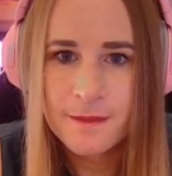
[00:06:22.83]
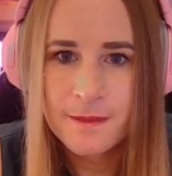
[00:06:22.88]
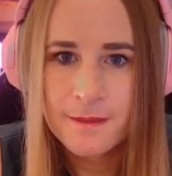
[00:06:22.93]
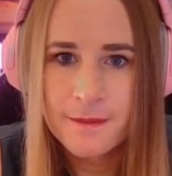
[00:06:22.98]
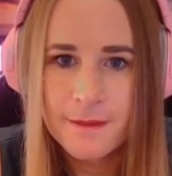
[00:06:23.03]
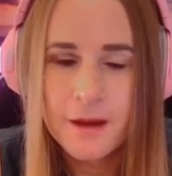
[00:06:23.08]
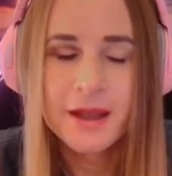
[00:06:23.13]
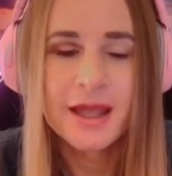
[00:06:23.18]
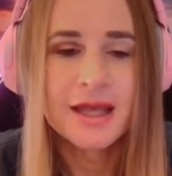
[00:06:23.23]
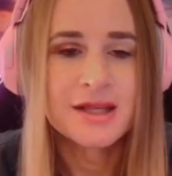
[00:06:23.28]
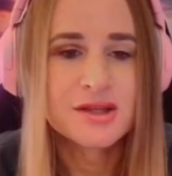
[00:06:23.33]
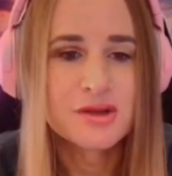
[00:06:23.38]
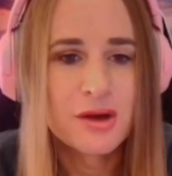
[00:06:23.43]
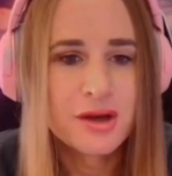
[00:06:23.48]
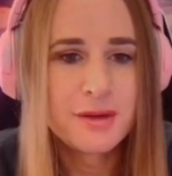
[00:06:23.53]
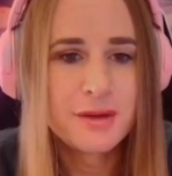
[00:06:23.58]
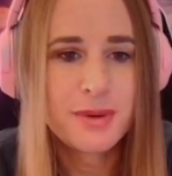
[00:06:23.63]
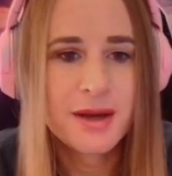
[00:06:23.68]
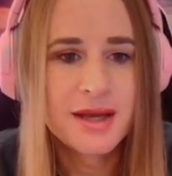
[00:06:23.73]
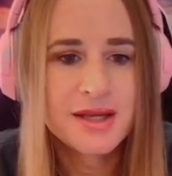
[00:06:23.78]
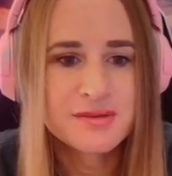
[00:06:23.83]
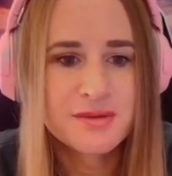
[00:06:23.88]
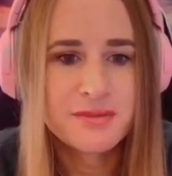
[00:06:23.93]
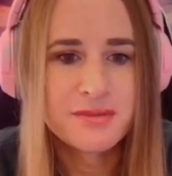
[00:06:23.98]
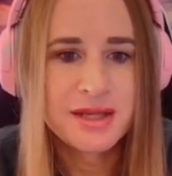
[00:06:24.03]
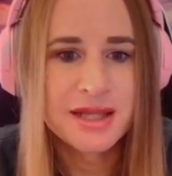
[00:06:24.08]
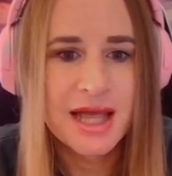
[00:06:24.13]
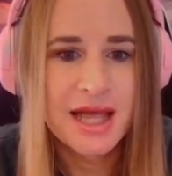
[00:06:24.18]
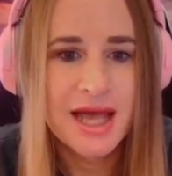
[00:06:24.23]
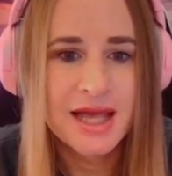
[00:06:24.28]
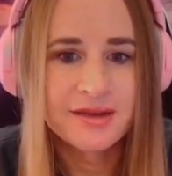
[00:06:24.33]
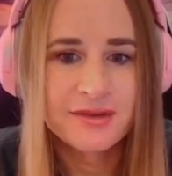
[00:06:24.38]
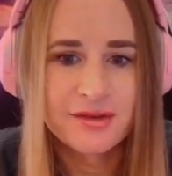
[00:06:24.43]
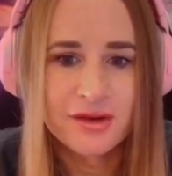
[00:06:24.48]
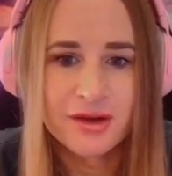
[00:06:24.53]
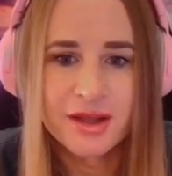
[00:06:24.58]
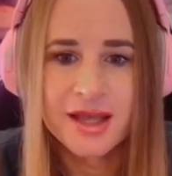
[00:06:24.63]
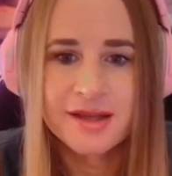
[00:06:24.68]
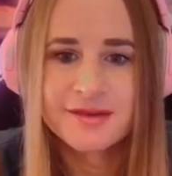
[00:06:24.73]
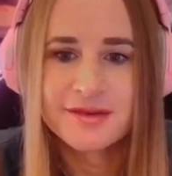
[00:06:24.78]
Okay, so it only pays when we land. So,
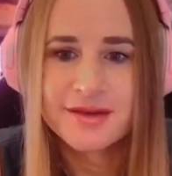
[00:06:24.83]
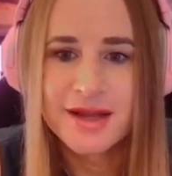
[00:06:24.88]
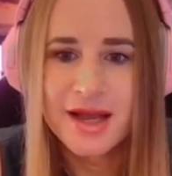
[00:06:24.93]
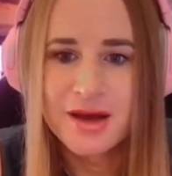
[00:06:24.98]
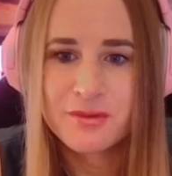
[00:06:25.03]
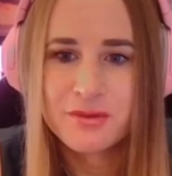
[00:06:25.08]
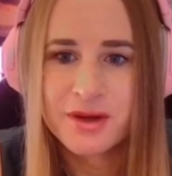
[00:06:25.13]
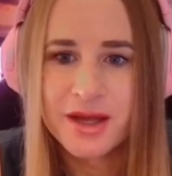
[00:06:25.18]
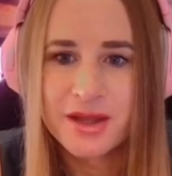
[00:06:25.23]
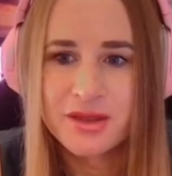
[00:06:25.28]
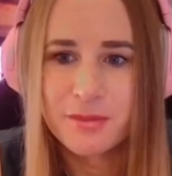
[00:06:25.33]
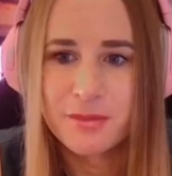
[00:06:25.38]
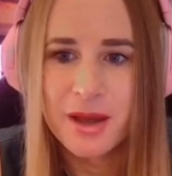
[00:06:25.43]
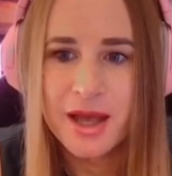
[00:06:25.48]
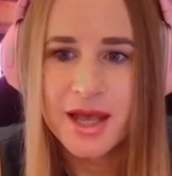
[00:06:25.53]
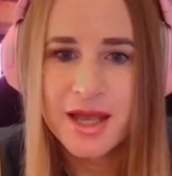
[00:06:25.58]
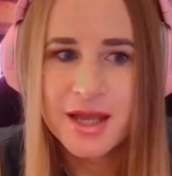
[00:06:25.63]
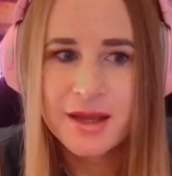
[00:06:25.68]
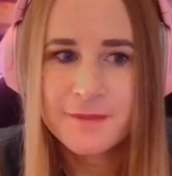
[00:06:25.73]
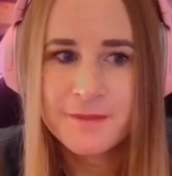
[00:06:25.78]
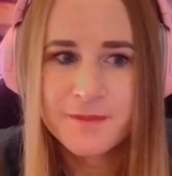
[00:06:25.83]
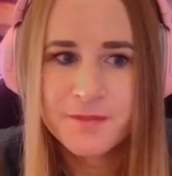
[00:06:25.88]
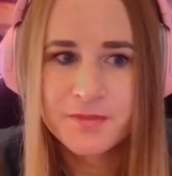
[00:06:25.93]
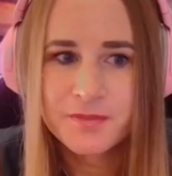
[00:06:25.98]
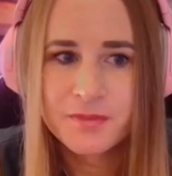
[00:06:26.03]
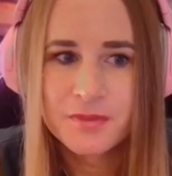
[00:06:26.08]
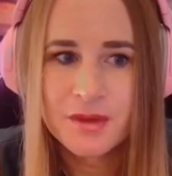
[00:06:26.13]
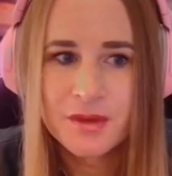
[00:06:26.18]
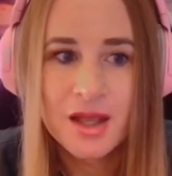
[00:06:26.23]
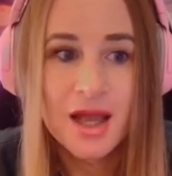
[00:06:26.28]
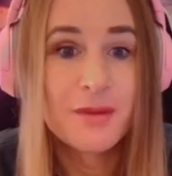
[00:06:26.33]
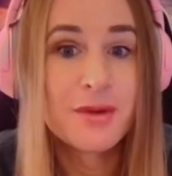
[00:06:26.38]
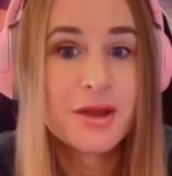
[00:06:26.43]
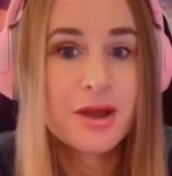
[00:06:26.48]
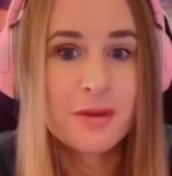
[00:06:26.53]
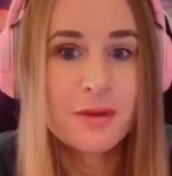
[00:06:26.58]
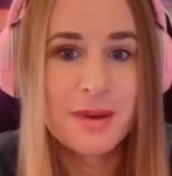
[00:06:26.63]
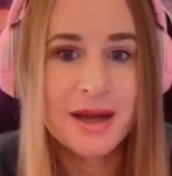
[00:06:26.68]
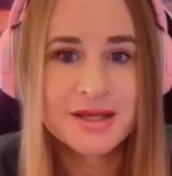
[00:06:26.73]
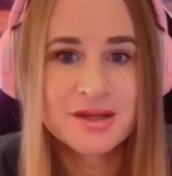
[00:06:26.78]
okay, so now we'll get the pay, and we go
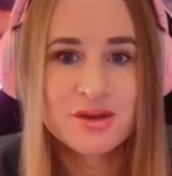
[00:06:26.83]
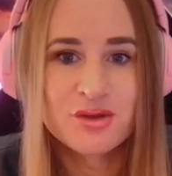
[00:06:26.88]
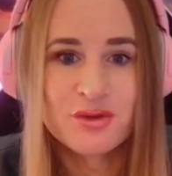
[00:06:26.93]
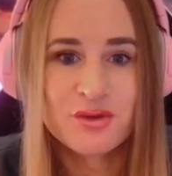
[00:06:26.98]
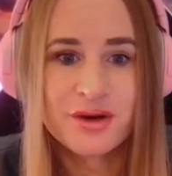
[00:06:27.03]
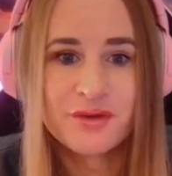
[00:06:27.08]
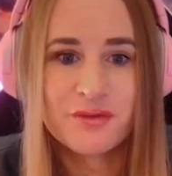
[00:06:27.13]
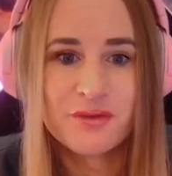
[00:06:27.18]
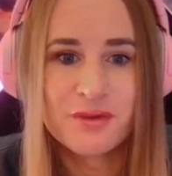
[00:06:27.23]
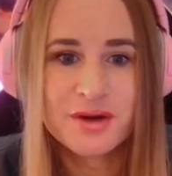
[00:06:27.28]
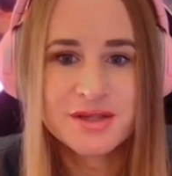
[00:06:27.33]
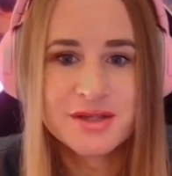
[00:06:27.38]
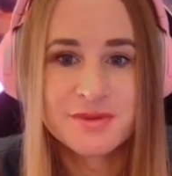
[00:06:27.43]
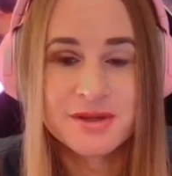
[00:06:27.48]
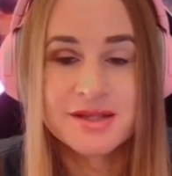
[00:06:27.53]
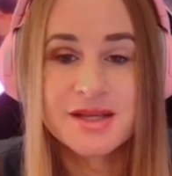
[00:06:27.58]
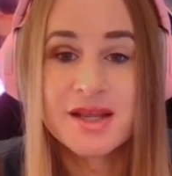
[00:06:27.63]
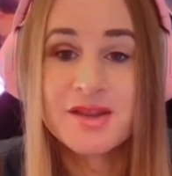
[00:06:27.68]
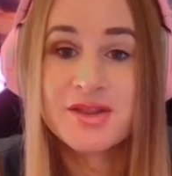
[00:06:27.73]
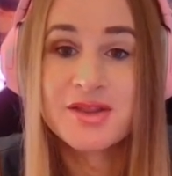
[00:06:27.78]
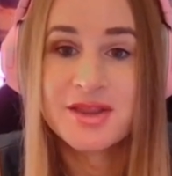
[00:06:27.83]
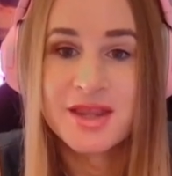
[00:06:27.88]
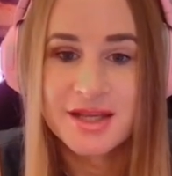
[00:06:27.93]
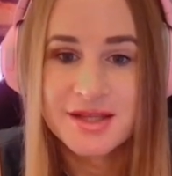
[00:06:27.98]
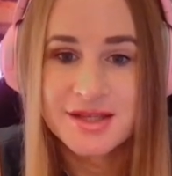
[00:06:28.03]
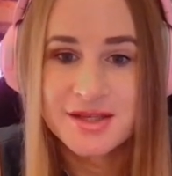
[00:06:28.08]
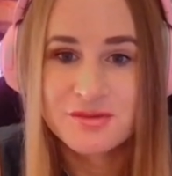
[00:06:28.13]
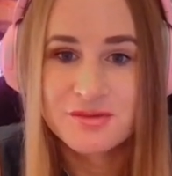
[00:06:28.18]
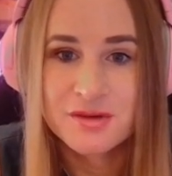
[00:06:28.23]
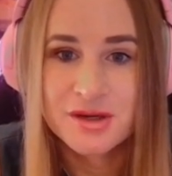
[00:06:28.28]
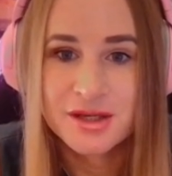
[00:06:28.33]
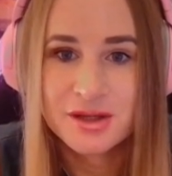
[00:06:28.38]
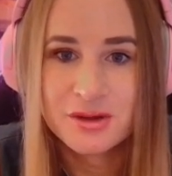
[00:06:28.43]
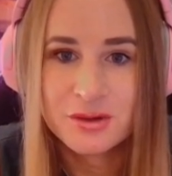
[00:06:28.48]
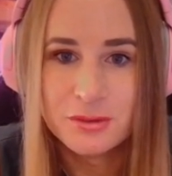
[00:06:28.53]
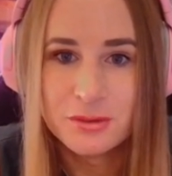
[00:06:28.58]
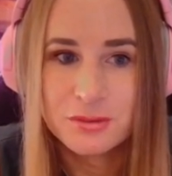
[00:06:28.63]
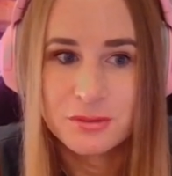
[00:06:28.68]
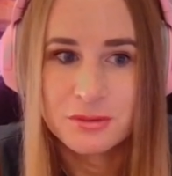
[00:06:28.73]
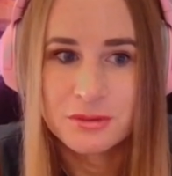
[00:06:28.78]
back to 3 for respins. This is really
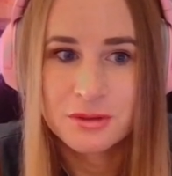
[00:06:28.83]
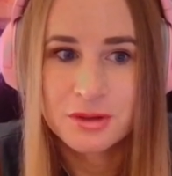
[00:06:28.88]
cool.